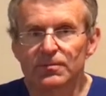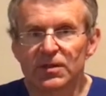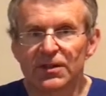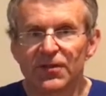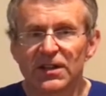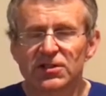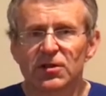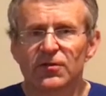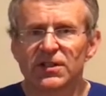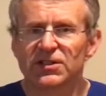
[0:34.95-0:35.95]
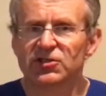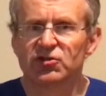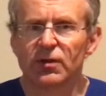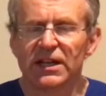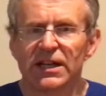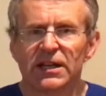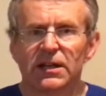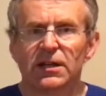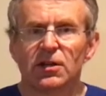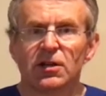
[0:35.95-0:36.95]
Conventional vision screening
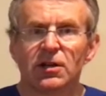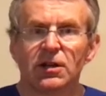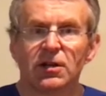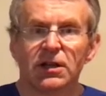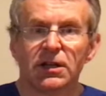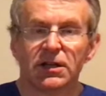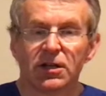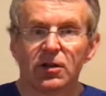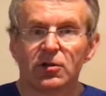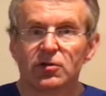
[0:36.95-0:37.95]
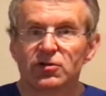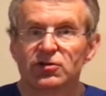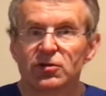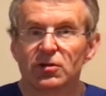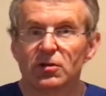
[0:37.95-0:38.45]
includes